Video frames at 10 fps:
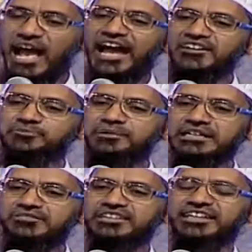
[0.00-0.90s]
and
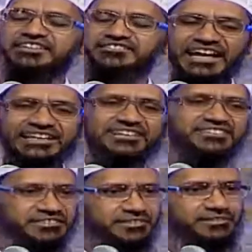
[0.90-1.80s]
speaking with other
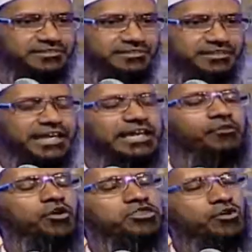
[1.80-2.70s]
scientists, he
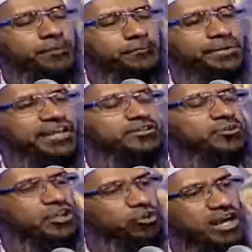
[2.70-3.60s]
was so impressed
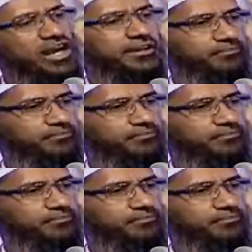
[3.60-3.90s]
with the Quran